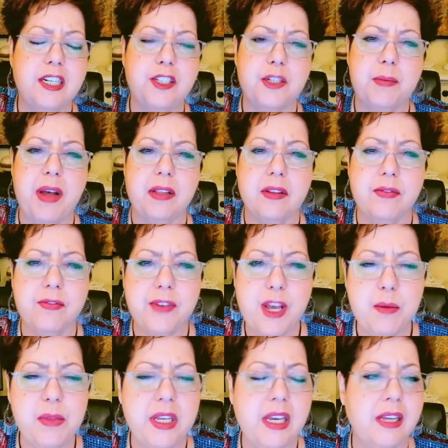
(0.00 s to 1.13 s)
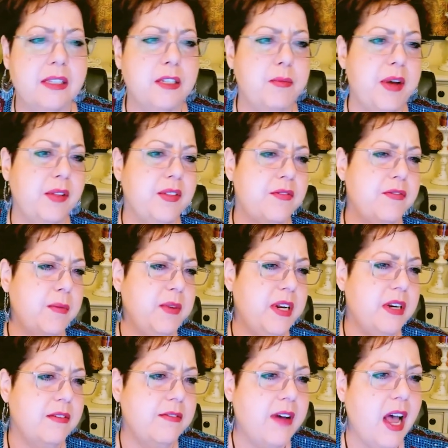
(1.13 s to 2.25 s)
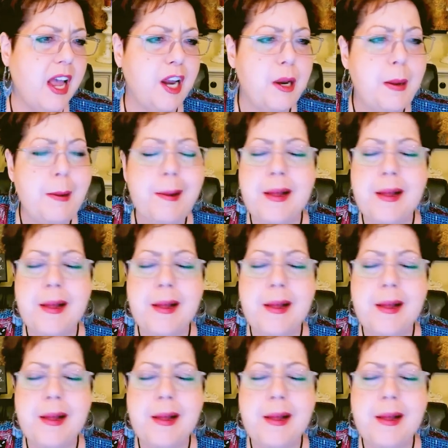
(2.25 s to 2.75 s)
It's about the family. It's about the feminine divine.